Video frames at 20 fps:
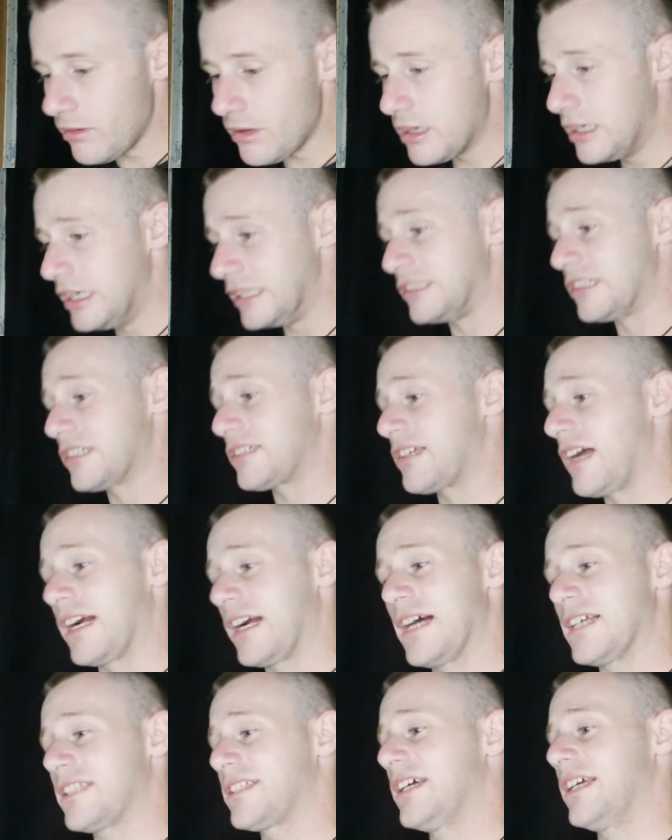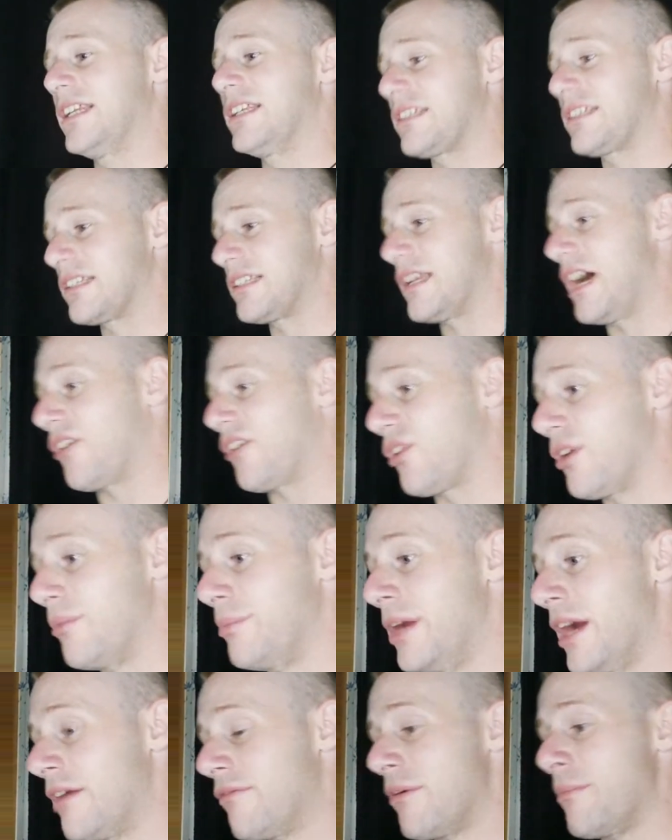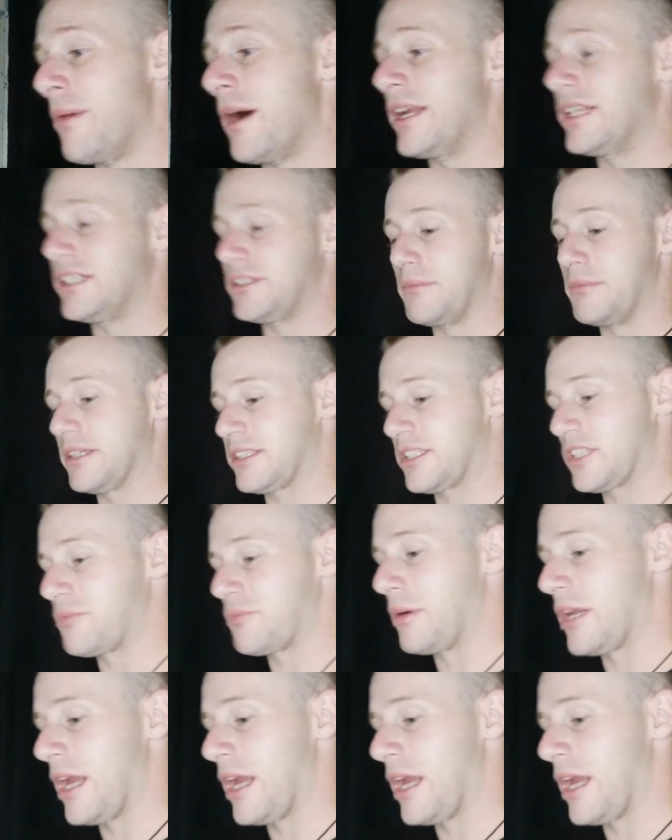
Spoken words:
And just like I said, this is not going to be everybody's message, but